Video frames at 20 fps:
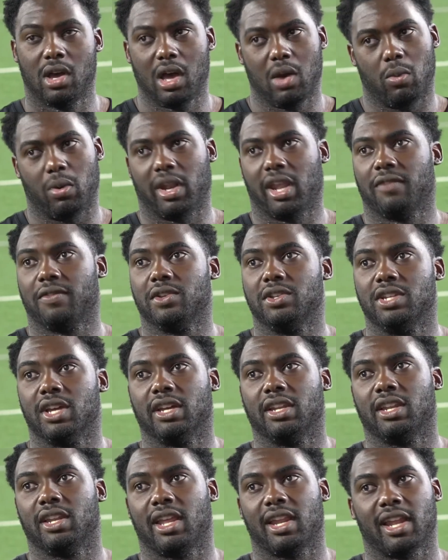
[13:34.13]
what have you
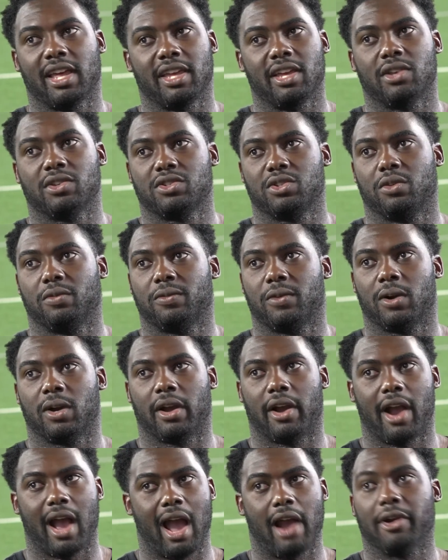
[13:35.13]
done in NIL so far,
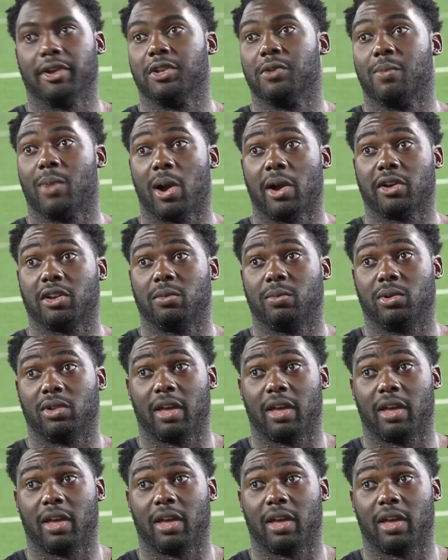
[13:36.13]
or how are you marketable?